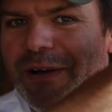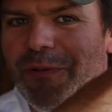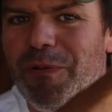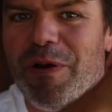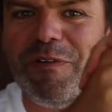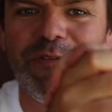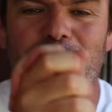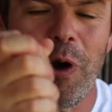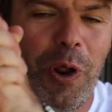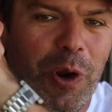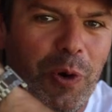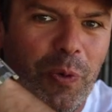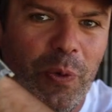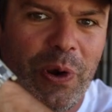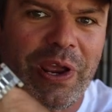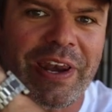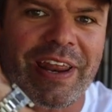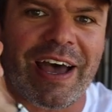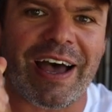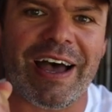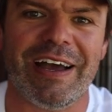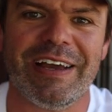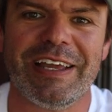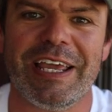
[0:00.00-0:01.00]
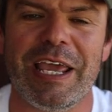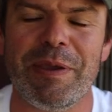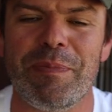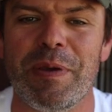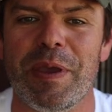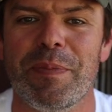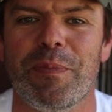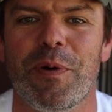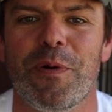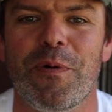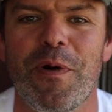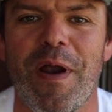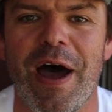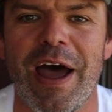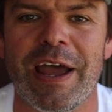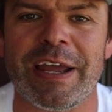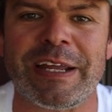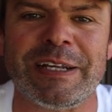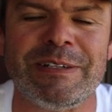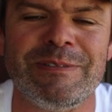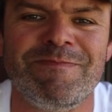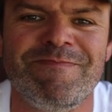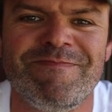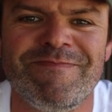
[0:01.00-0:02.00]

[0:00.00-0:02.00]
We've got a winner. Hip hip hooray.